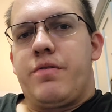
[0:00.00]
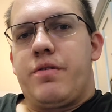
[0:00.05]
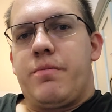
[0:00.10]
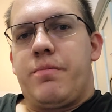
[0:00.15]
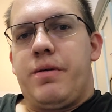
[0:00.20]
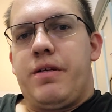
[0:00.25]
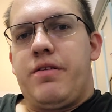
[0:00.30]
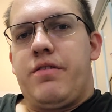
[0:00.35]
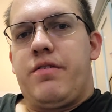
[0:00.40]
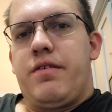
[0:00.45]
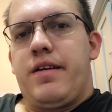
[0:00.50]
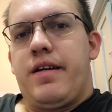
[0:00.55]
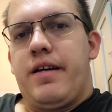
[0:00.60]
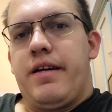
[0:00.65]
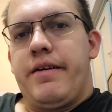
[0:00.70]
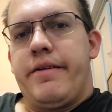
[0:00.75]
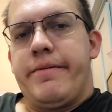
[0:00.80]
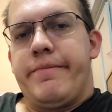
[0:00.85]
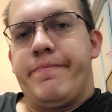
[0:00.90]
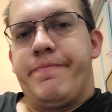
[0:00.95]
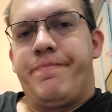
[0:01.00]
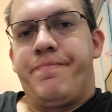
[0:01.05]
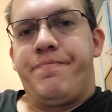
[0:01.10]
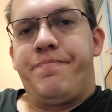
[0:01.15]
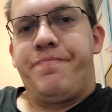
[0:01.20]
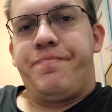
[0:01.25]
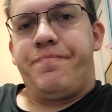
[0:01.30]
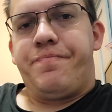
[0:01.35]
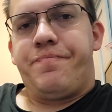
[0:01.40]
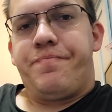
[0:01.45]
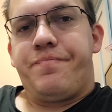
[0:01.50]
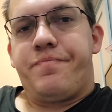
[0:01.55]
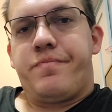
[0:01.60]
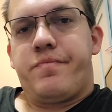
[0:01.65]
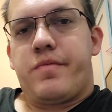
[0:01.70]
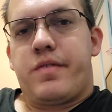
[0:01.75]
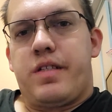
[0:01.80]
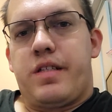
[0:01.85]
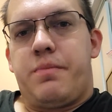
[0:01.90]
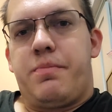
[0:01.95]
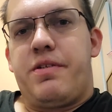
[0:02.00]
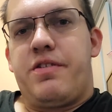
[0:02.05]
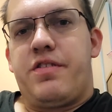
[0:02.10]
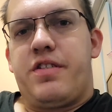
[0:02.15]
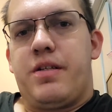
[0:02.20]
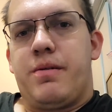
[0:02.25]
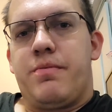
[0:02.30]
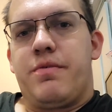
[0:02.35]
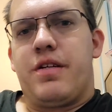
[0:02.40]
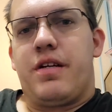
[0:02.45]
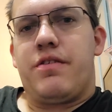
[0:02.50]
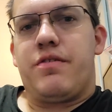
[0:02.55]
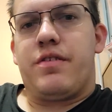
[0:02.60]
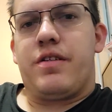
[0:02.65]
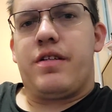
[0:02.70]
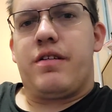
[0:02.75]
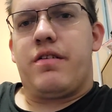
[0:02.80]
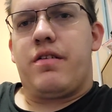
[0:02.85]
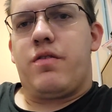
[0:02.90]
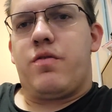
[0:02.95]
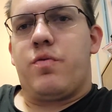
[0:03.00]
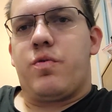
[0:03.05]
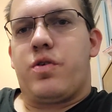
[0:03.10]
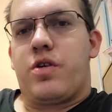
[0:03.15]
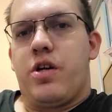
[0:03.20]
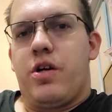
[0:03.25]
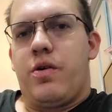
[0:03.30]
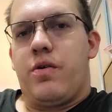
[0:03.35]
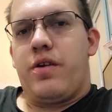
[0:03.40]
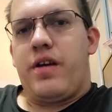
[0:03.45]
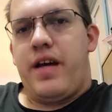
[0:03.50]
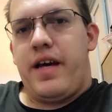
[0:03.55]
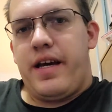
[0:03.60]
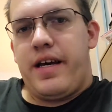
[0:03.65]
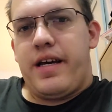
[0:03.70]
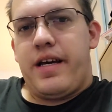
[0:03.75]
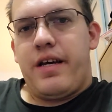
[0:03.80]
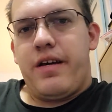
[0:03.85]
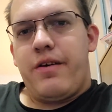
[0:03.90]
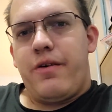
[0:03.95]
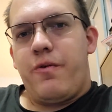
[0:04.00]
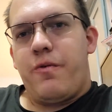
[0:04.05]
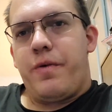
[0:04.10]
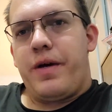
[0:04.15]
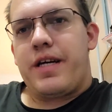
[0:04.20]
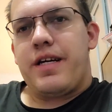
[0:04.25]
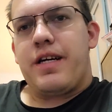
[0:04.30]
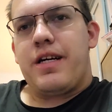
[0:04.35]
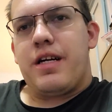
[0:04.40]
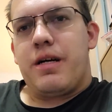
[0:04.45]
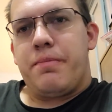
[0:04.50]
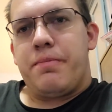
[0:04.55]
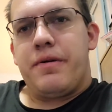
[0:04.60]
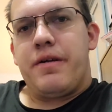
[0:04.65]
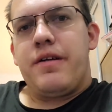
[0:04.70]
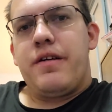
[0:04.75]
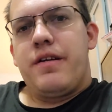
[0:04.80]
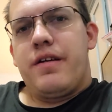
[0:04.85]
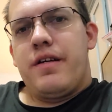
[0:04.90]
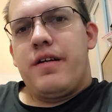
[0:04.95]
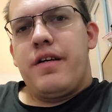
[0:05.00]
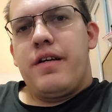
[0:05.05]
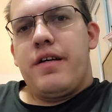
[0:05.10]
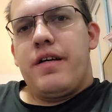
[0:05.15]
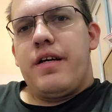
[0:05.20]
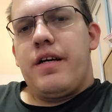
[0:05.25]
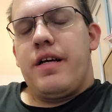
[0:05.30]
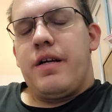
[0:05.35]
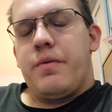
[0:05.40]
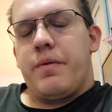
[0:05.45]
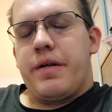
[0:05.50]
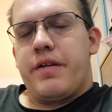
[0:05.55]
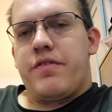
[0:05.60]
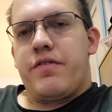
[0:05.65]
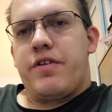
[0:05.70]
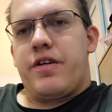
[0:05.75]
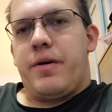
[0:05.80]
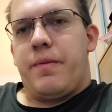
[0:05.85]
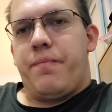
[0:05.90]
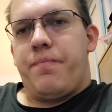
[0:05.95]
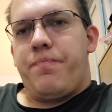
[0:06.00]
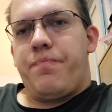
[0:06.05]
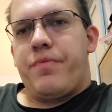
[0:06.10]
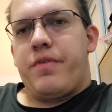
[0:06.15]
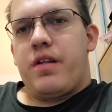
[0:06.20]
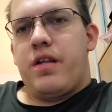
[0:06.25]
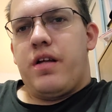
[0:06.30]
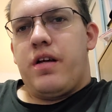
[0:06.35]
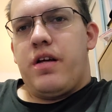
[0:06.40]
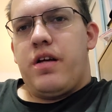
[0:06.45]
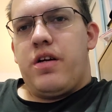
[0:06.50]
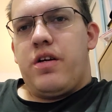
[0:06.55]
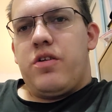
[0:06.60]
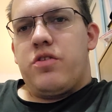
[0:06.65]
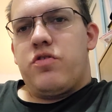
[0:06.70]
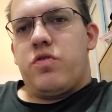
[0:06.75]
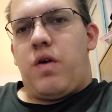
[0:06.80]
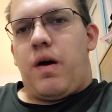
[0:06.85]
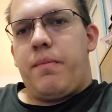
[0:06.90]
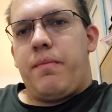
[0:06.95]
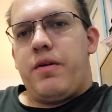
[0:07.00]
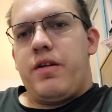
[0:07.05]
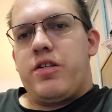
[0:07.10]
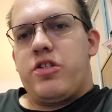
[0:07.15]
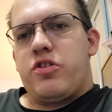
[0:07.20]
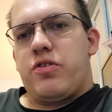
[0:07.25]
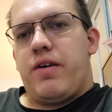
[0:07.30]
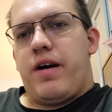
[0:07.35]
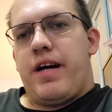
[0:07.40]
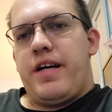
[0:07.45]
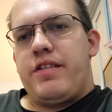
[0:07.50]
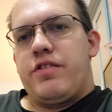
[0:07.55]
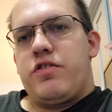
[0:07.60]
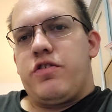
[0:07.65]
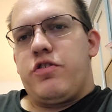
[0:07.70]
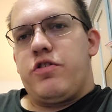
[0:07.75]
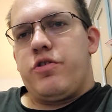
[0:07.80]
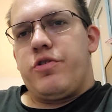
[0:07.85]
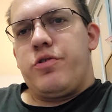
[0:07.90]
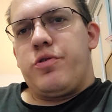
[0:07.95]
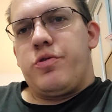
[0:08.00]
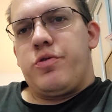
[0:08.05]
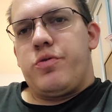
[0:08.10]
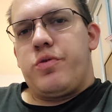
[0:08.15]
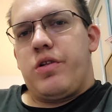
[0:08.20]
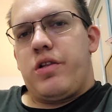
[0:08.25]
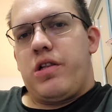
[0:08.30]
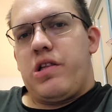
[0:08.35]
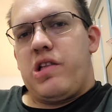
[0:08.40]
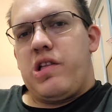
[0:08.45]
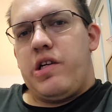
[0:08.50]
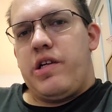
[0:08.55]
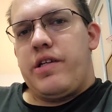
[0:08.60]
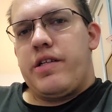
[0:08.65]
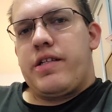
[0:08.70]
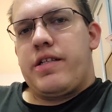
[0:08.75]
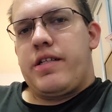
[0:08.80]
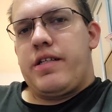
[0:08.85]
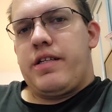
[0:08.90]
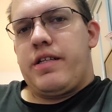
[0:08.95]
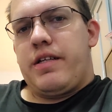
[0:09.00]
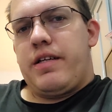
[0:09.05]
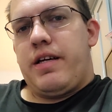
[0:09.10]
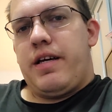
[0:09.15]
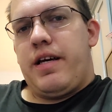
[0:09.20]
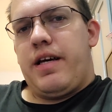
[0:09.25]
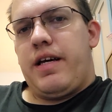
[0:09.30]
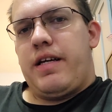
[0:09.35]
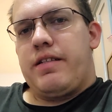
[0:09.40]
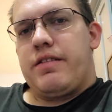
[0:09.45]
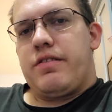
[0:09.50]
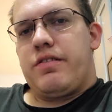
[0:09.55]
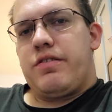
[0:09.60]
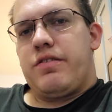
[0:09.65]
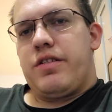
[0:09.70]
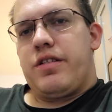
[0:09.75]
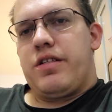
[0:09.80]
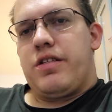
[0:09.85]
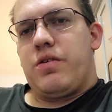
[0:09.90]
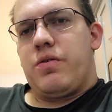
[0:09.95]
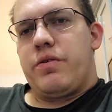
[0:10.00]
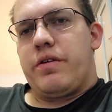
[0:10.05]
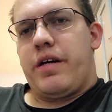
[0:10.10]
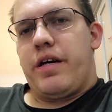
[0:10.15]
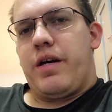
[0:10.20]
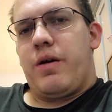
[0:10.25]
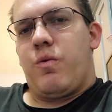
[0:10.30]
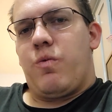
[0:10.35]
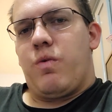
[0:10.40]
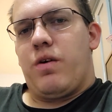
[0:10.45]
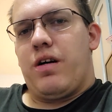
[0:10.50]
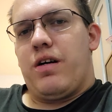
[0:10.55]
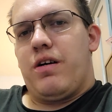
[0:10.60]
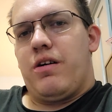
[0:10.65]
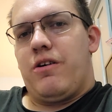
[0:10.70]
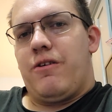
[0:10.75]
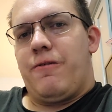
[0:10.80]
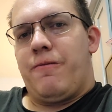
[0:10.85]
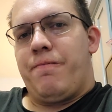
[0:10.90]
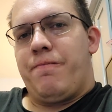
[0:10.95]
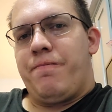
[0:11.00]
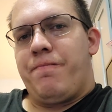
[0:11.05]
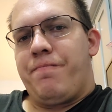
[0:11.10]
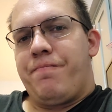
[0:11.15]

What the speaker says: from the BCM. And BCM tells it through code, hey, wake up, and it wakes up. So I'm going to try to look and see, okay, well,